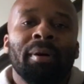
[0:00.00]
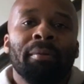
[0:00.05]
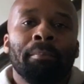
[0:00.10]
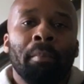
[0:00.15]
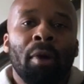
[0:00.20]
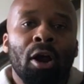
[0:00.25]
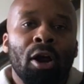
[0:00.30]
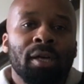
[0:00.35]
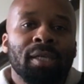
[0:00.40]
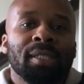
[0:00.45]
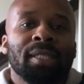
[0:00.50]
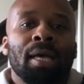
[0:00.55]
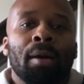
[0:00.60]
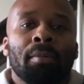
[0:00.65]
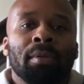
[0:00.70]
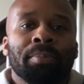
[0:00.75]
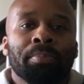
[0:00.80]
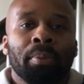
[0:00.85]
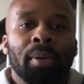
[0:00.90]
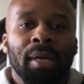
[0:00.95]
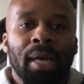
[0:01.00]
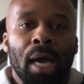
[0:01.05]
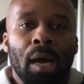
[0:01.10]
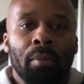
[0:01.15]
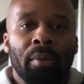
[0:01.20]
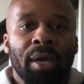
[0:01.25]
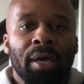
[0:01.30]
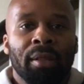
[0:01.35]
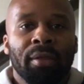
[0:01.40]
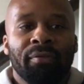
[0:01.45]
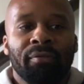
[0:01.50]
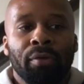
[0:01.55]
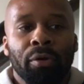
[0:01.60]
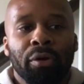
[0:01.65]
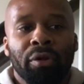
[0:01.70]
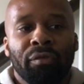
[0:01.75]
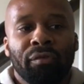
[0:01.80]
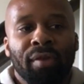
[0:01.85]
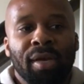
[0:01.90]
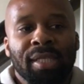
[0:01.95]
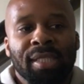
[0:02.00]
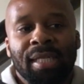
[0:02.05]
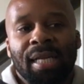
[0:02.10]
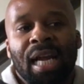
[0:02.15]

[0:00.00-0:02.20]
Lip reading: marks that was put out in the field events.